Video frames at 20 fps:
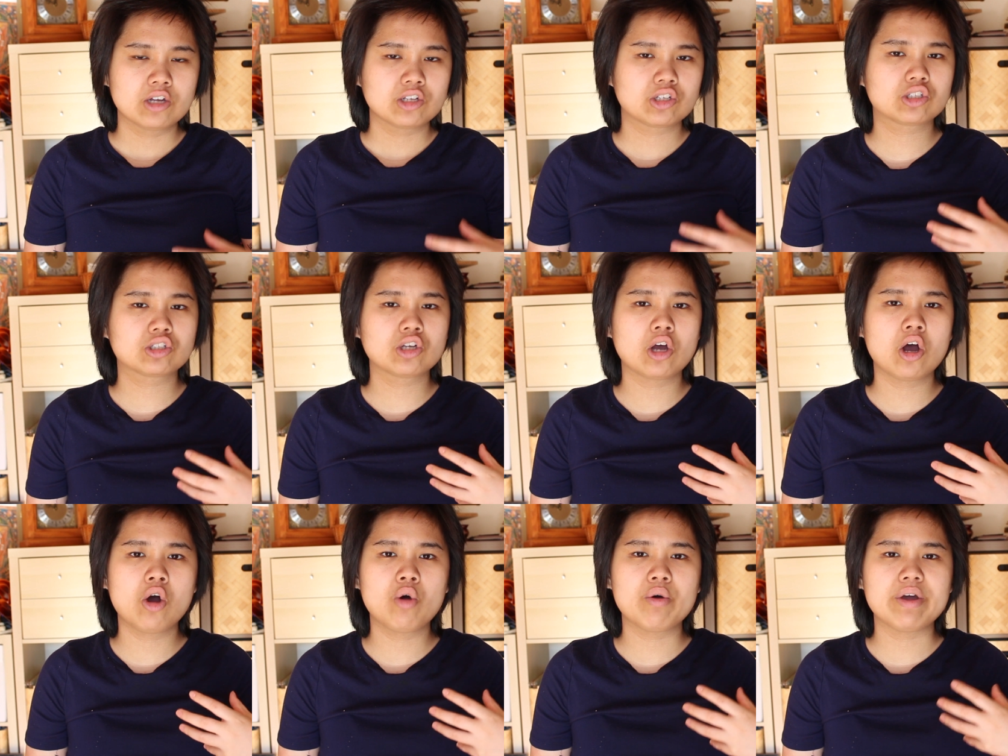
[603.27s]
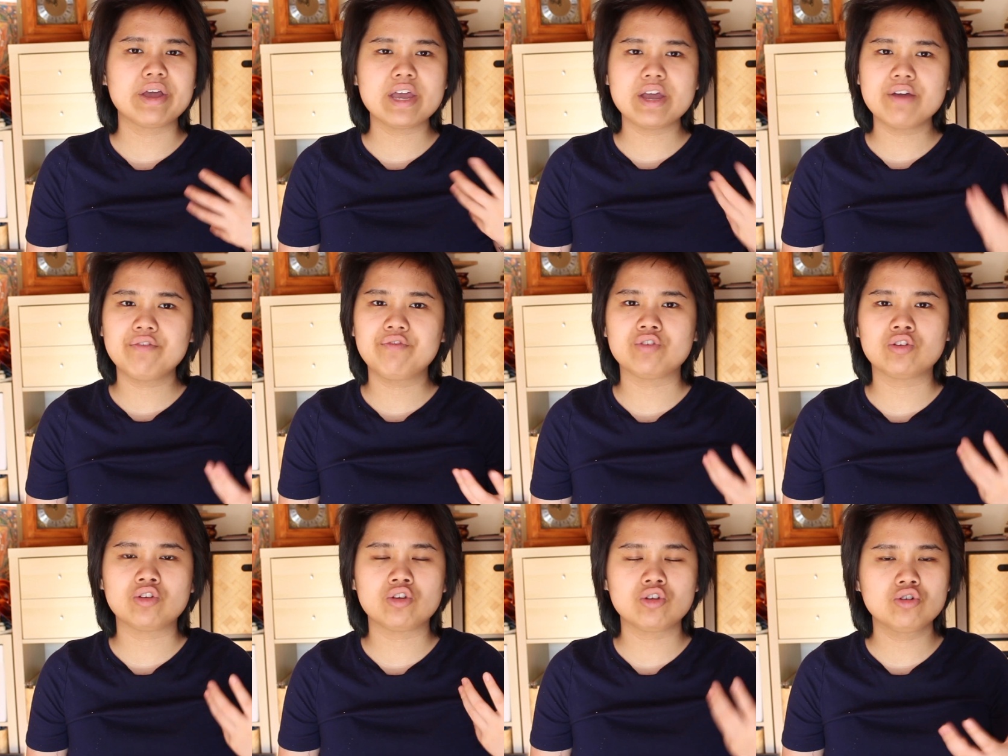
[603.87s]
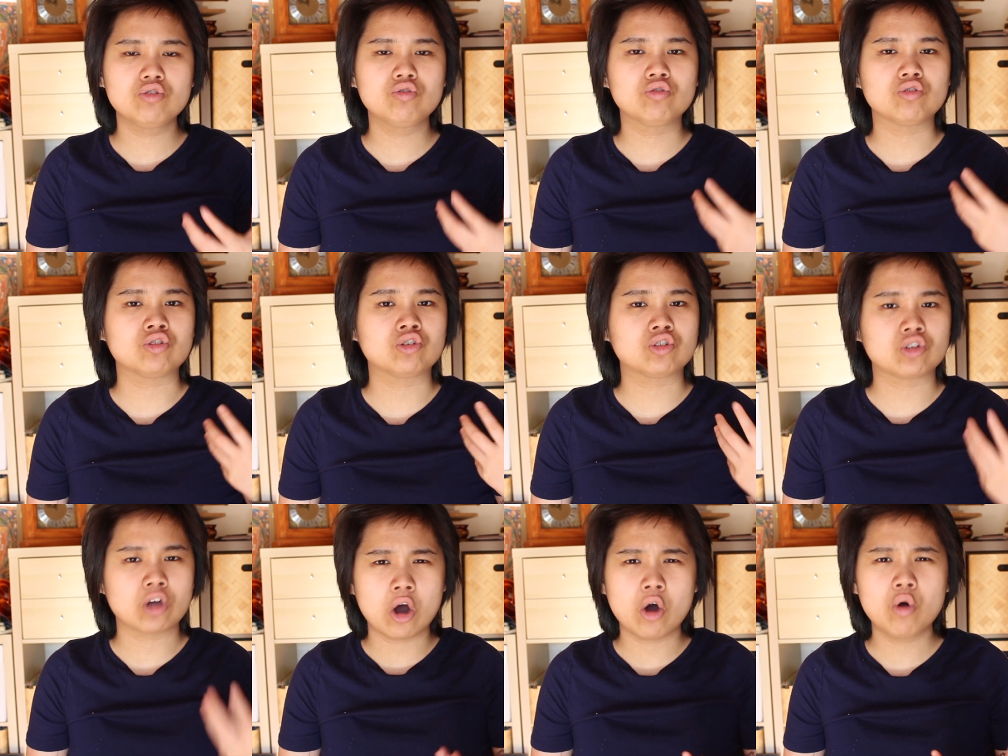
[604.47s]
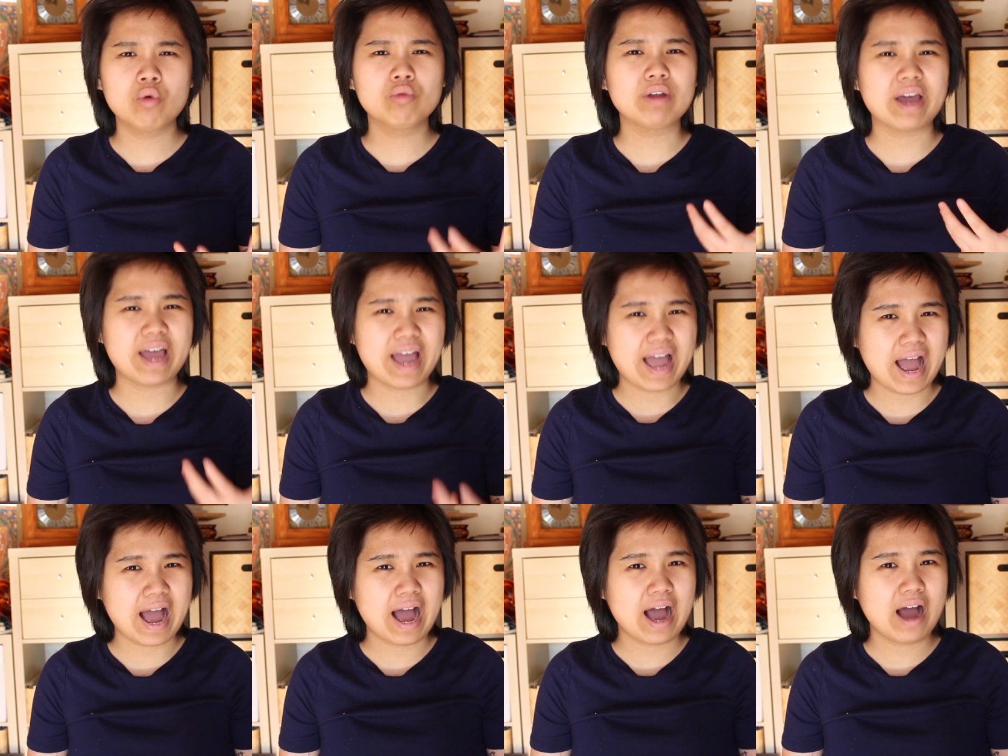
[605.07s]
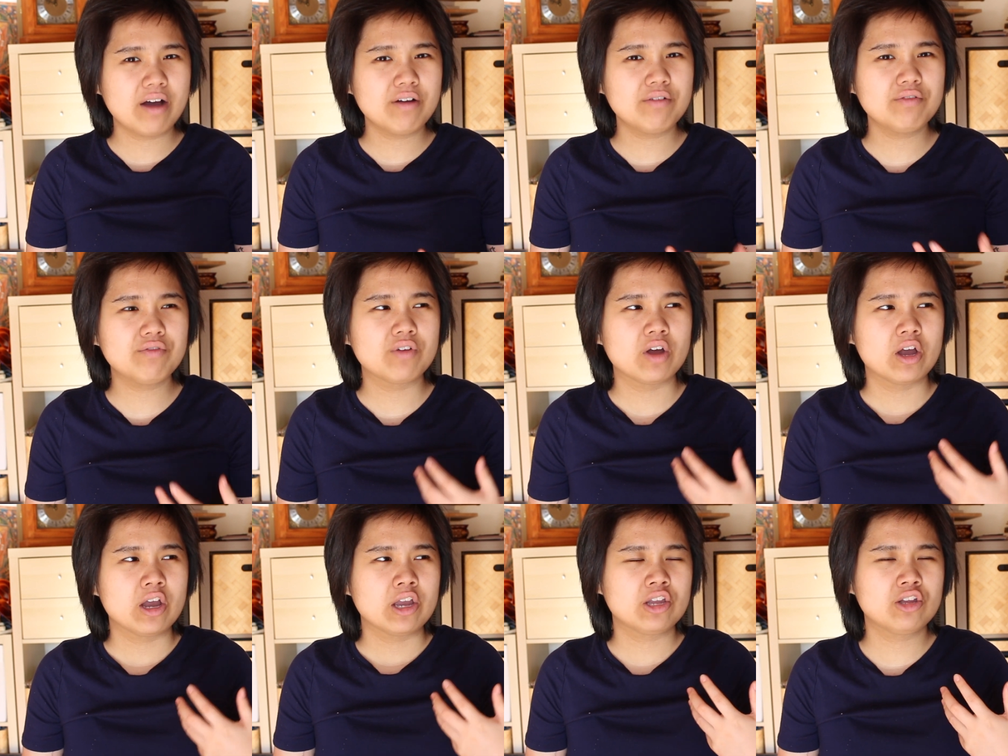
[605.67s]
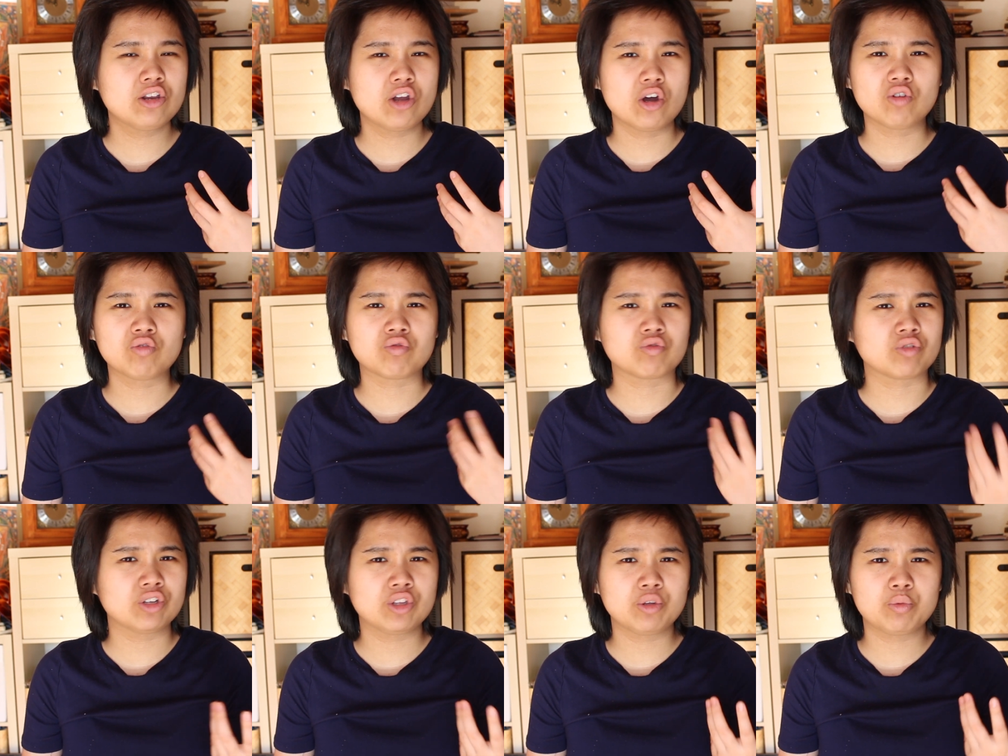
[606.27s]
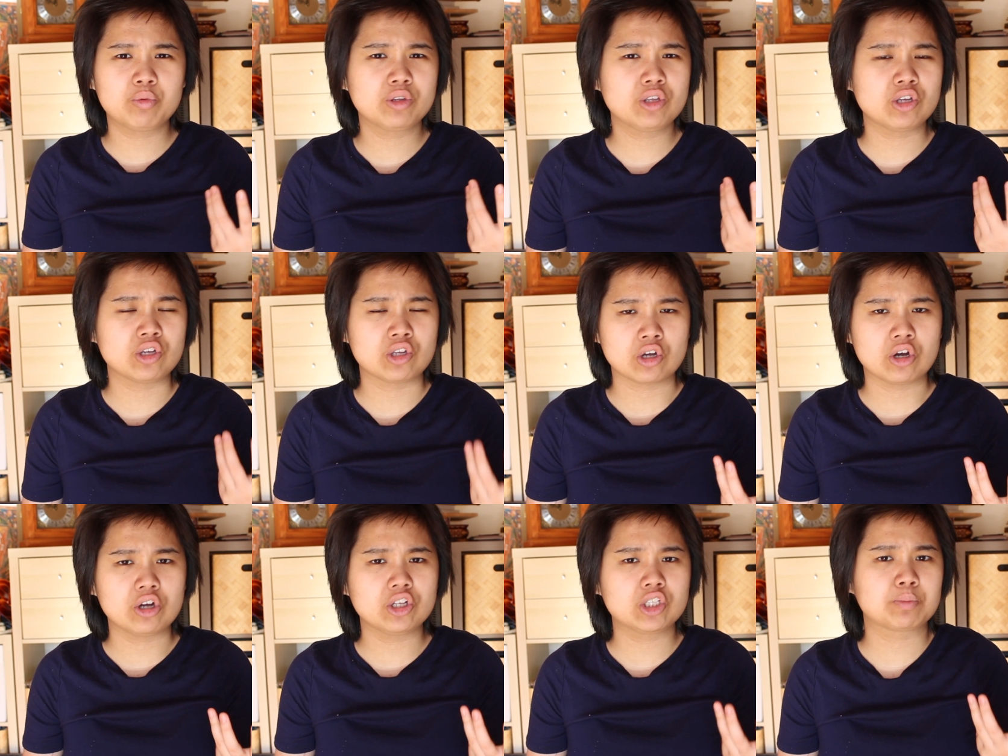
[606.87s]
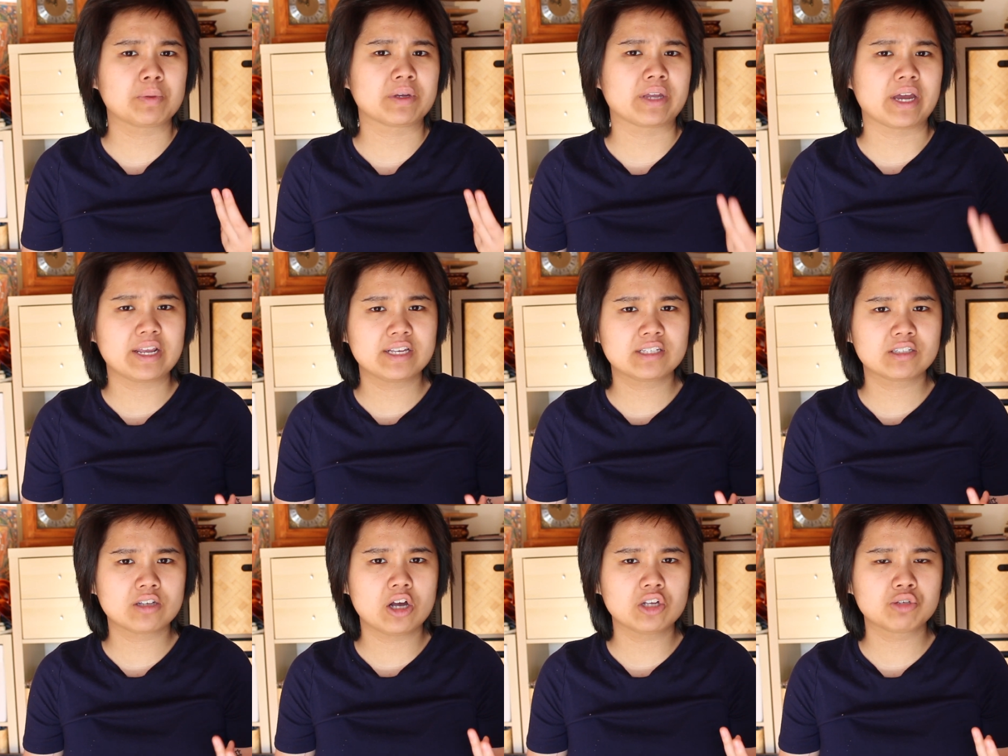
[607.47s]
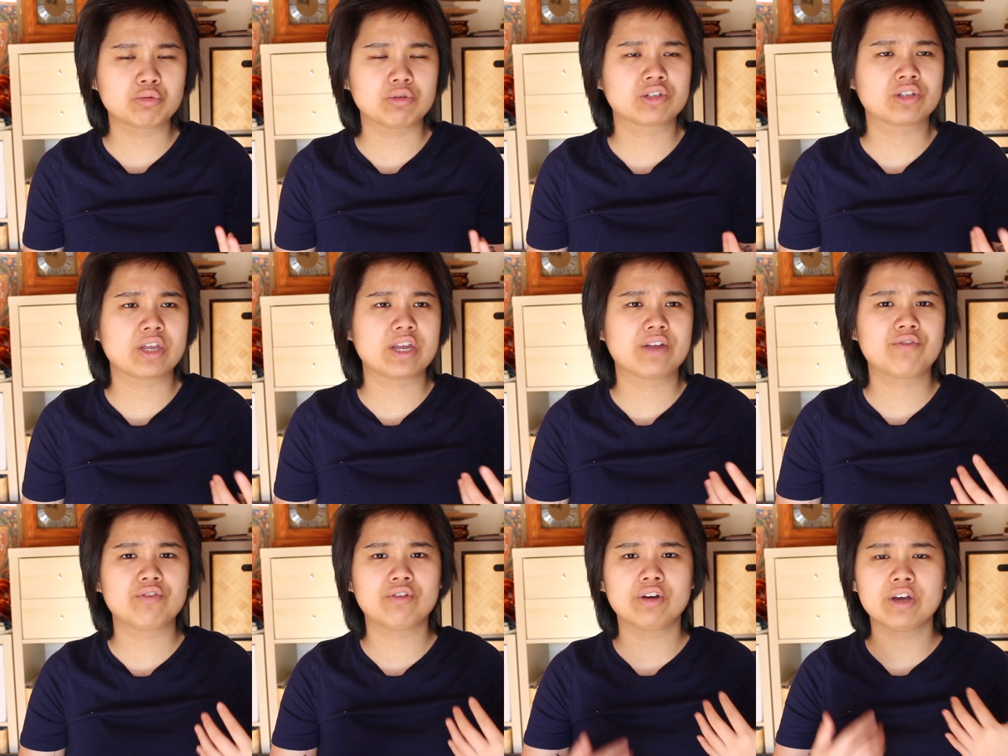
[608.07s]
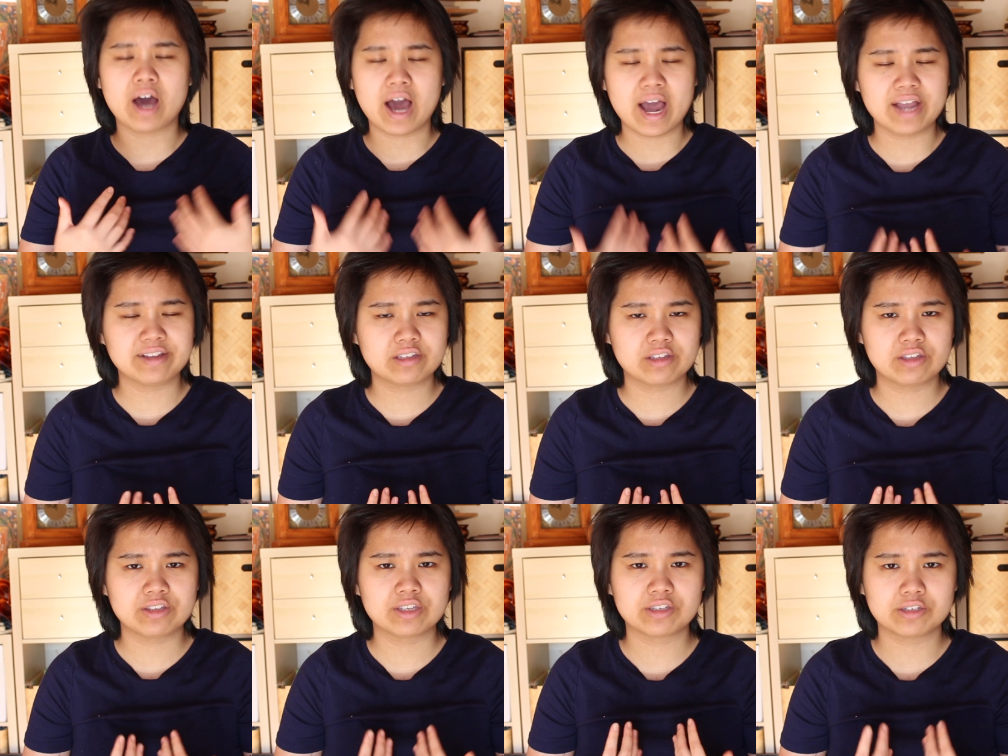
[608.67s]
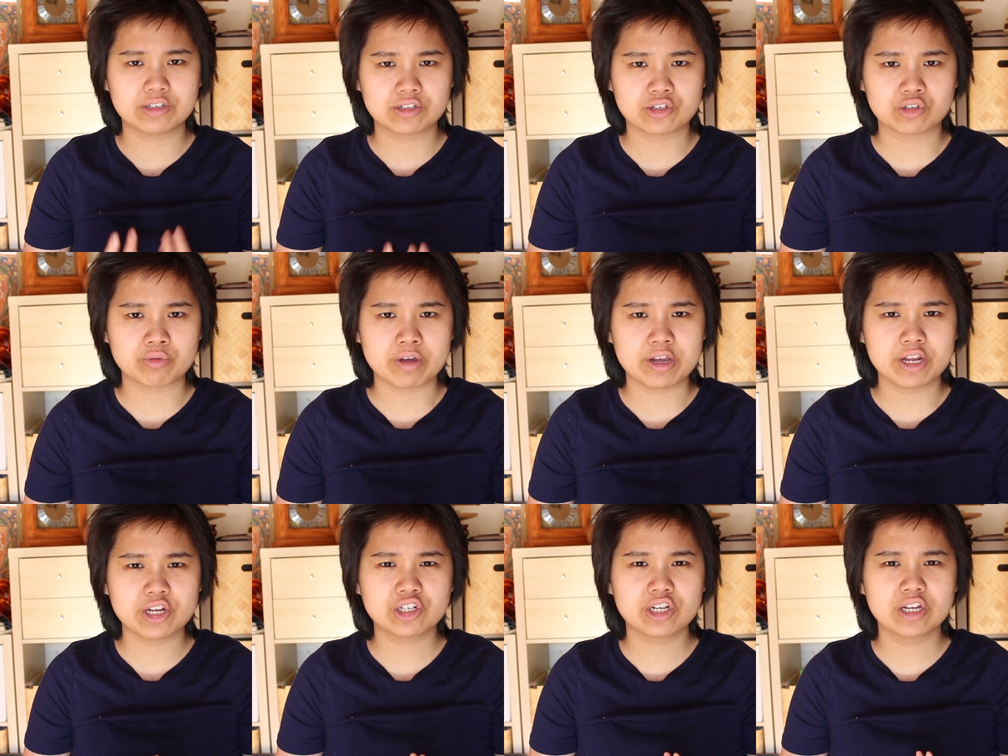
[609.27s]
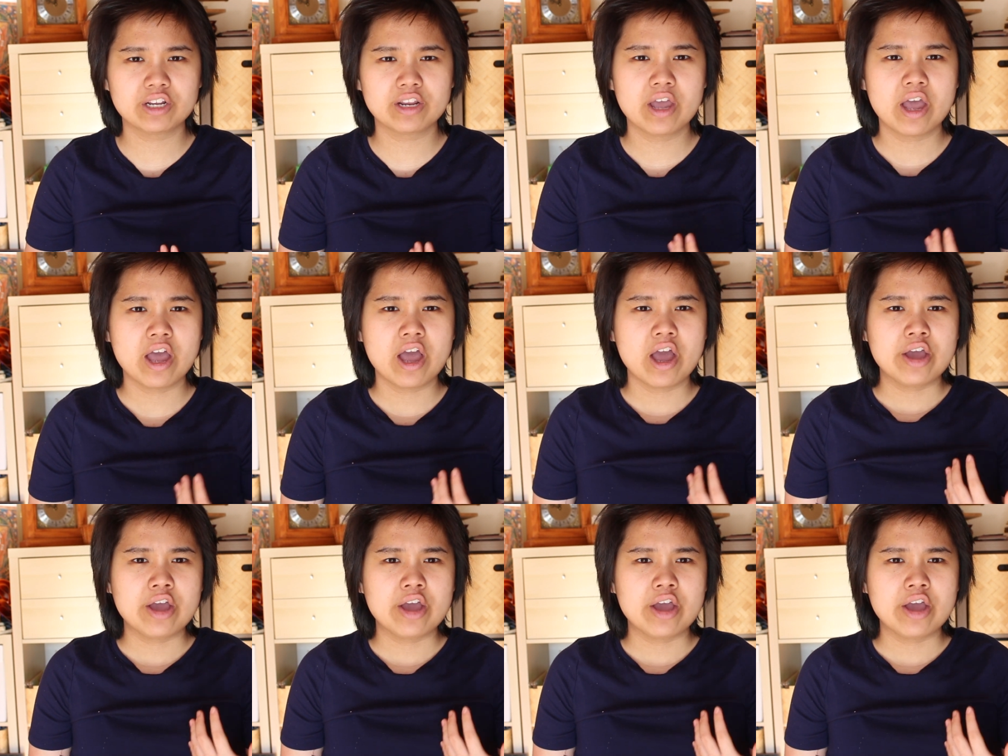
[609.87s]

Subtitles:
So if you don't have, really good spaghetti sauce, which thankfully I did in this situation,